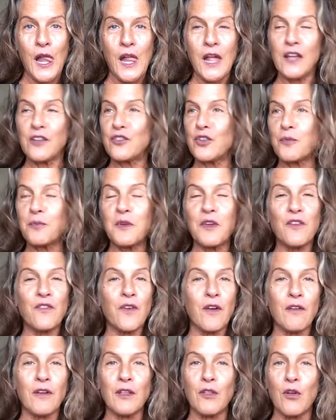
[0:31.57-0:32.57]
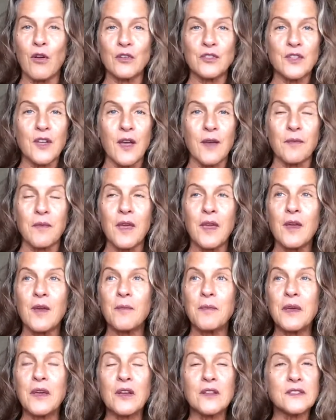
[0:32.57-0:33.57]
It took me a very long time
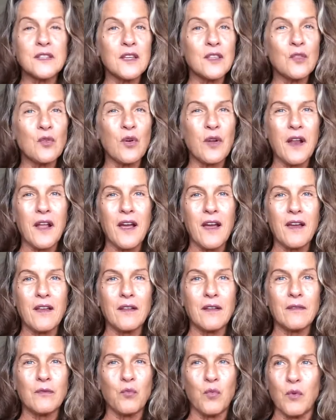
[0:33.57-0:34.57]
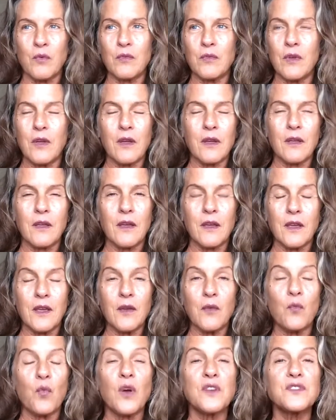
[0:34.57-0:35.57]
because I thought
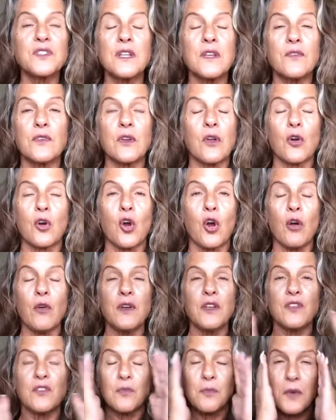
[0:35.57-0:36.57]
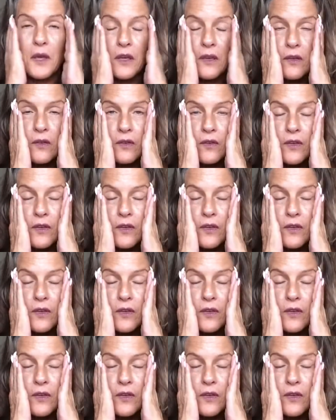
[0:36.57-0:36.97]
it wasn't even occurring to me.